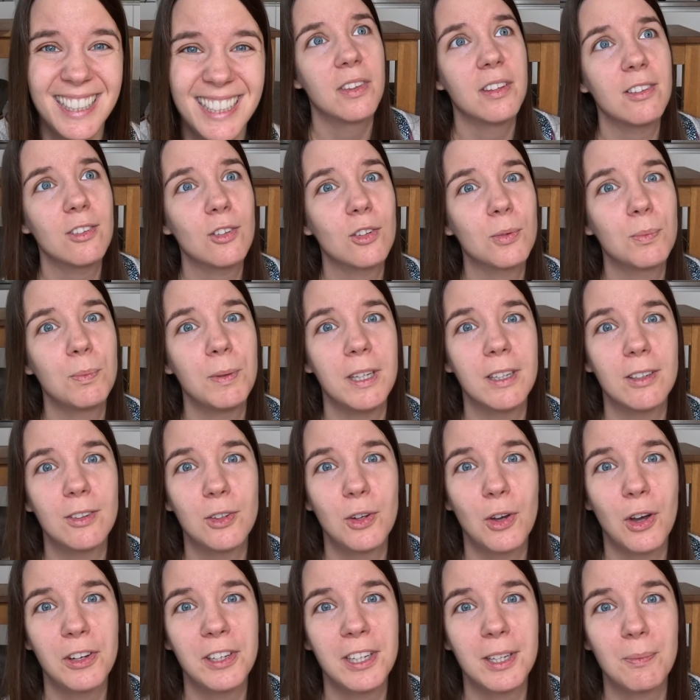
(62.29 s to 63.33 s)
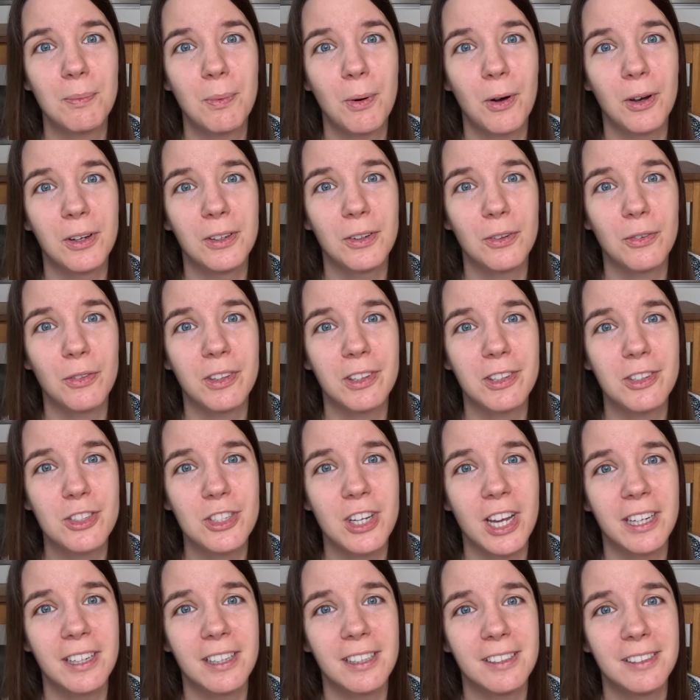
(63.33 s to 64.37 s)
This could be a turning point of this
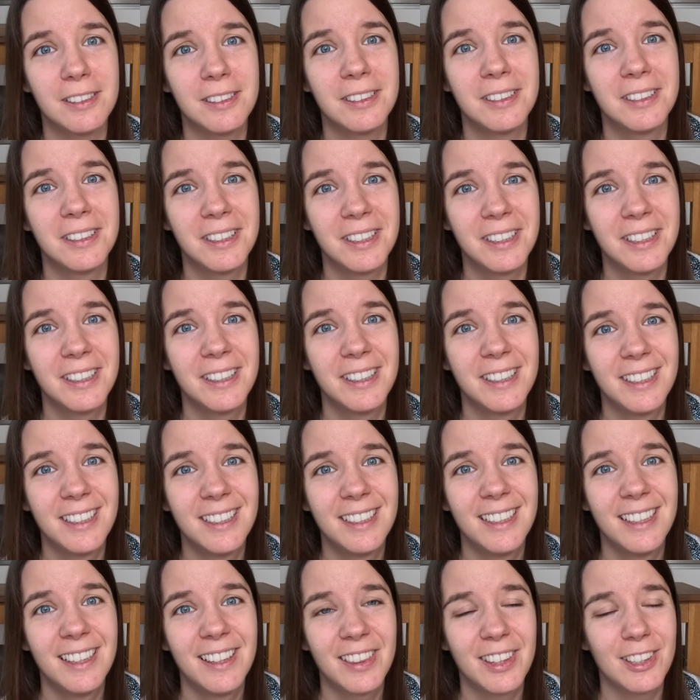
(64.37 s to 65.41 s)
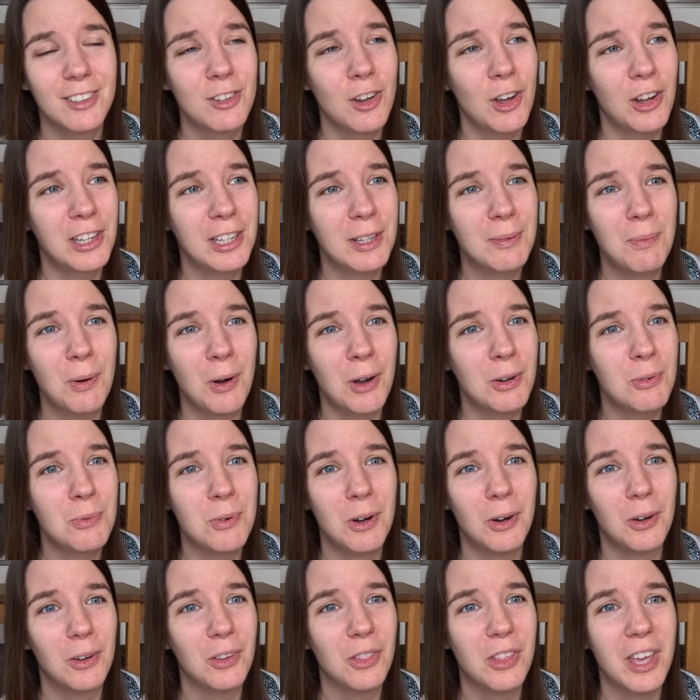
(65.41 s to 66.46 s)
channel. The turning point
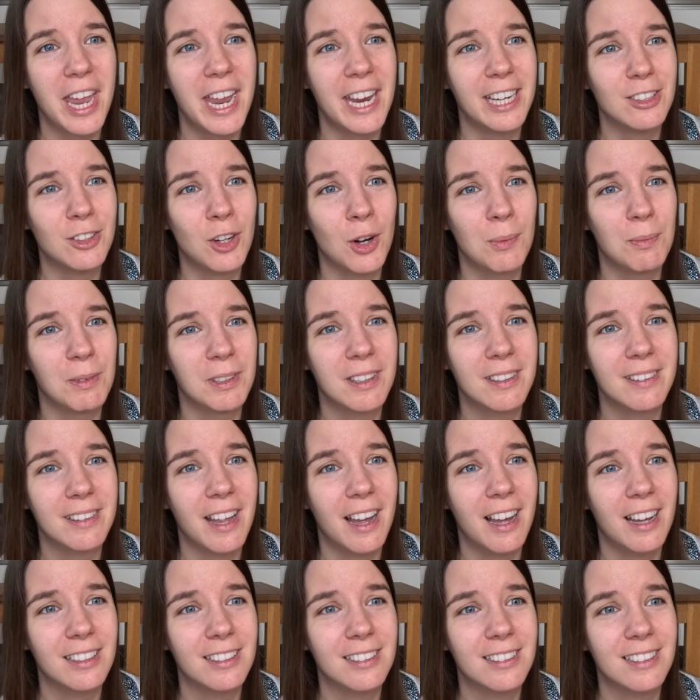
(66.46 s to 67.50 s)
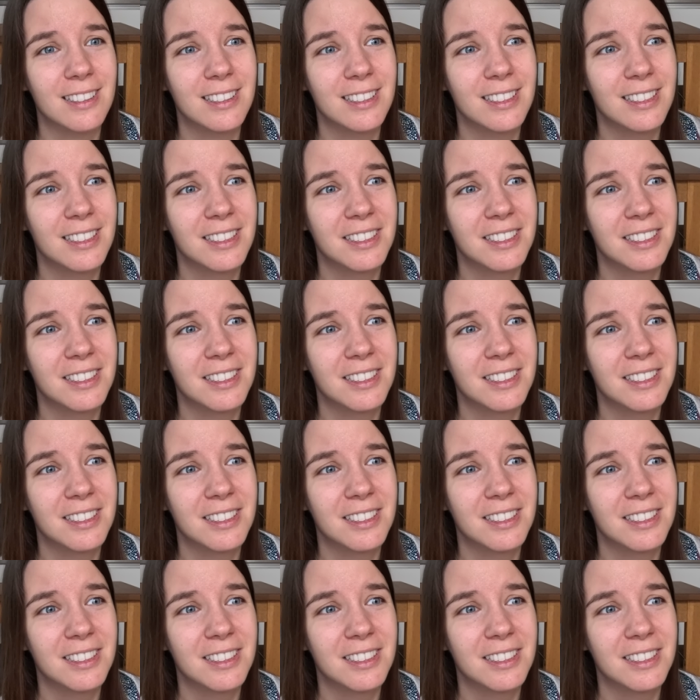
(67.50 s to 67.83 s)
where all the hate comment starts.